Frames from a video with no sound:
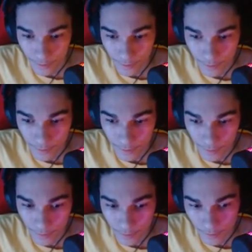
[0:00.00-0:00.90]

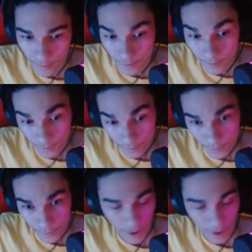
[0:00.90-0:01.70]
(silence)